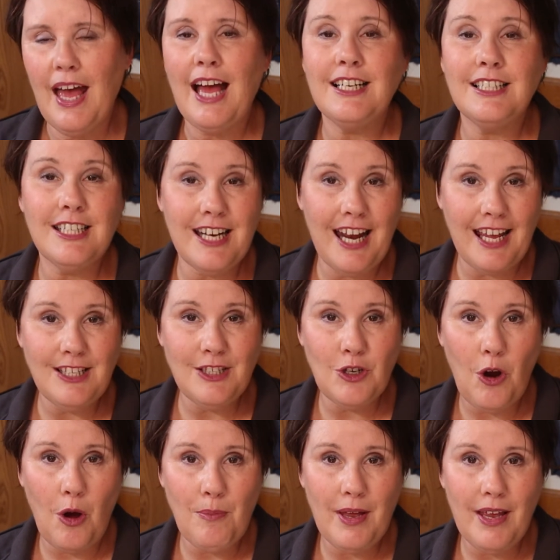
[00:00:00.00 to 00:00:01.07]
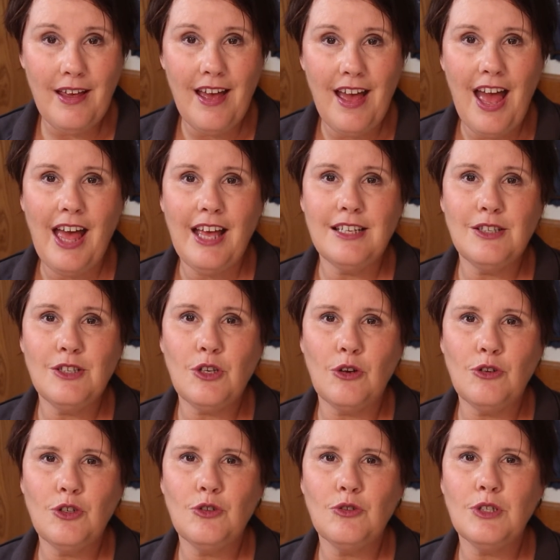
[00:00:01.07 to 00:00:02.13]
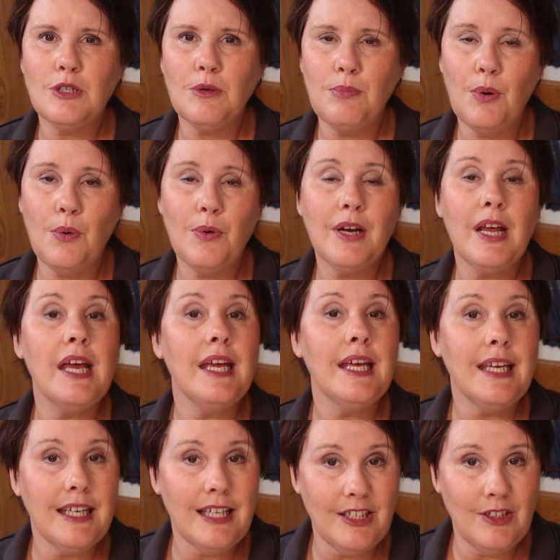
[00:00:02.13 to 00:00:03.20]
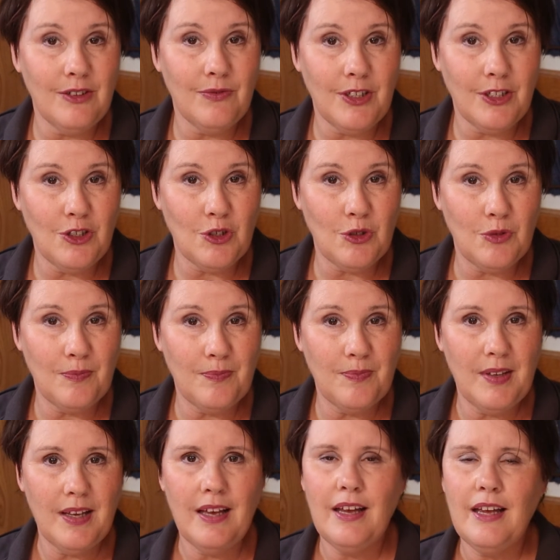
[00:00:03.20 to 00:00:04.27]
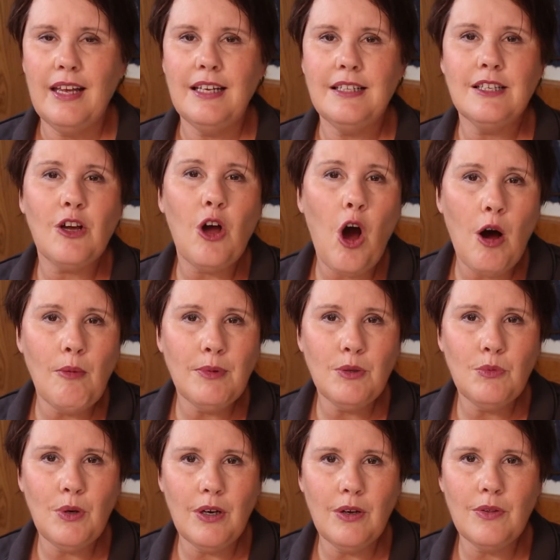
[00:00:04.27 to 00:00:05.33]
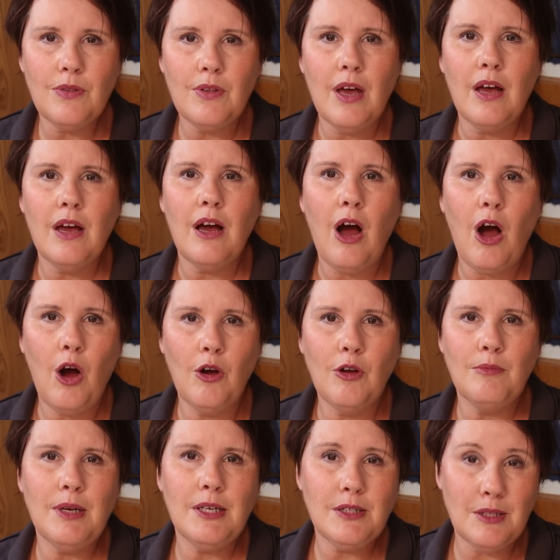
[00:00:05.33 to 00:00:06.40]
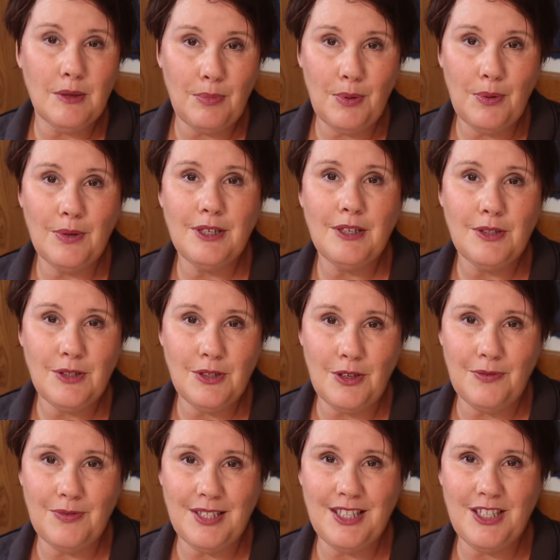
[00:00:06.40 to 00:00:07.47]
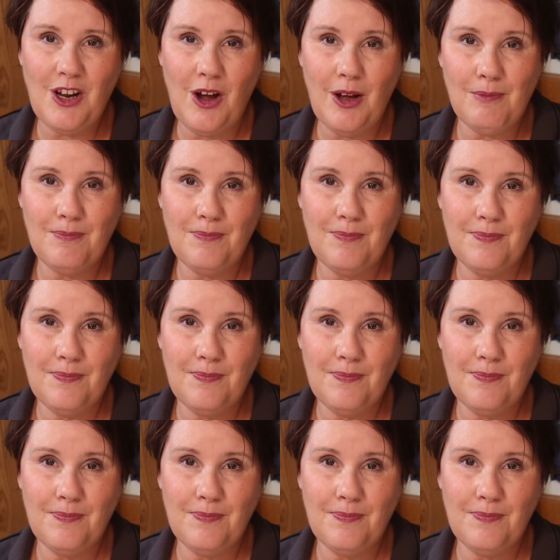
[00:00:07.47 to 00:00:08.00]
And today's topic is social support individual. It's a Commonwealth home support service type.